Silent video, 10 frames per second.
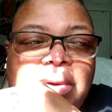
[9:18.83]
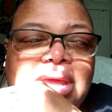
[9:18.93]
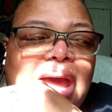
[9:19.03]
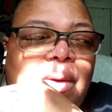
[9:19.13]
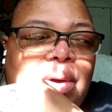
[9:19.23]

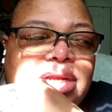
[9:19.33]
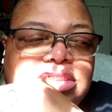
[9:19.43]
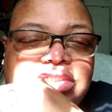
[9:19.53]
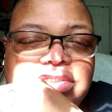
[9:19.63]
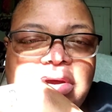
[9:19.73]
When y'all
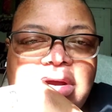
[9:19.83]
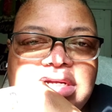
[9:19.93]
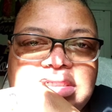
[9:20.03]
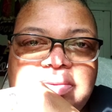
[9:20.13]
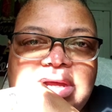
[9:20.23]
watching
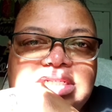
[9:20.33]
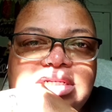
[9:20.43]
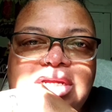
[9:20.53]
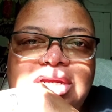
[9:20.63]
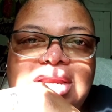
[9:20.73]
stars and
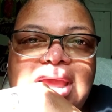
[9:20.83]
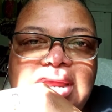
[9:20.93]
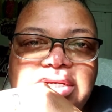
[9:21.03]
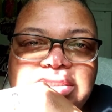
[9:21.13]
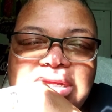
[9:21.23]
watching
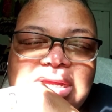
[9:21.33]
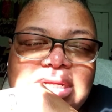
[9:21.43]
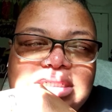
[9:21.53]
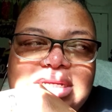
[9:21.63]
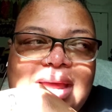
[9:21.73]
entertainers,
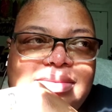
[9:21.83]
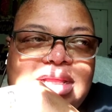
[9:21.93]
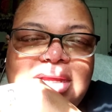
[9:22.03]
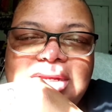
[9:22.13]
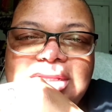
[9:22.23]

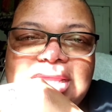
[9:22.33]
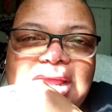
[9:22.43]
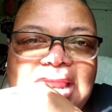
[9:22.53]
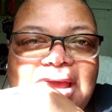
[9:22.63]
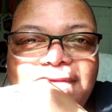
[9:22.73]
stop thinking that
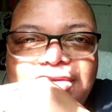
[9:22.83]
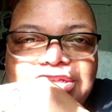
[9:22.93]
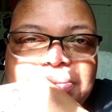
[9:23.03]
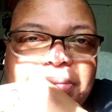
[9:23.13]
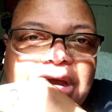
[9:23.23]
their life
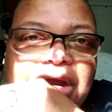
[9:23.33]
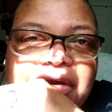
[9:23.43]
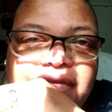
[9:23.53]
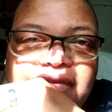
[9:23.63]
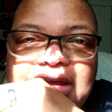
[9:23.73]
is
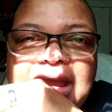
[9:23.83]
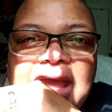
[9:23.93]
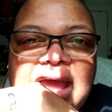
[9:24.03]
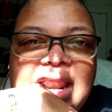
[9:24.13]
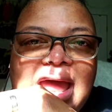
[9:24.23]

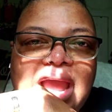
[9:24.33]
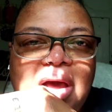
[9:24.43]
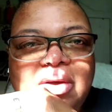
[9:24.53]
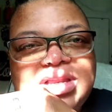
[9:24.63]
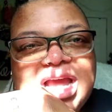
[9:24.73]
perfect.
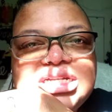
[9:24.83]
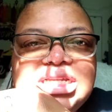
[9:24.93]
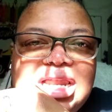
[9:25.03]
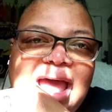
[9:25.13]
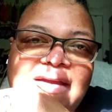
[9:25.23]
Like, oh,
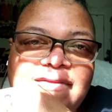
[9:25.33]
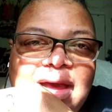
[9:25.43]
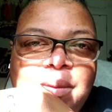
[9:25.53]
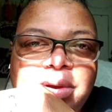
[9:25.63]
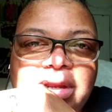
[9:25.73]
that's the
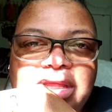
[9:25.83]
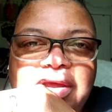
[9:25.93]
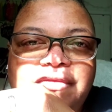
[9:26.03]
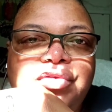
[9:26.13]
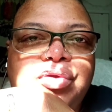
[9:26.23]
life I want to
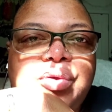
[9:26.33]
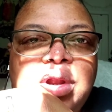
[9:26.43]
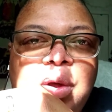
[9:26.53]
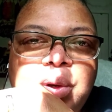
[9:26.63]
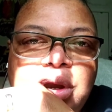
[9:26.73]
live.
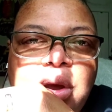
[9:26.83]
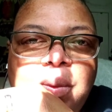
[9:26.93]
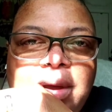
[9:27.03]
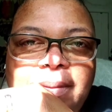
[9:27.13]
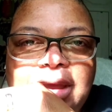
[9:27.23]
You don't
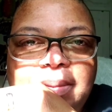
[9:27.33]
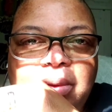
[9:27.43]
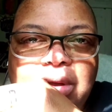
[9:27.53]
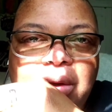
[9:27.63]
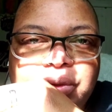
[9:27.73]
know what
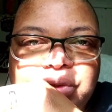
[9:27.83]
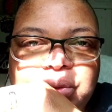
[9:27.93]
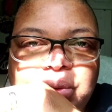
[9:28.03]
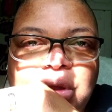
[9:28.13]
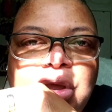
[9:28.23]
people go
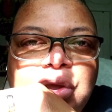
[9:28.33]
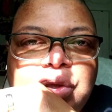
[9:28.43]
through.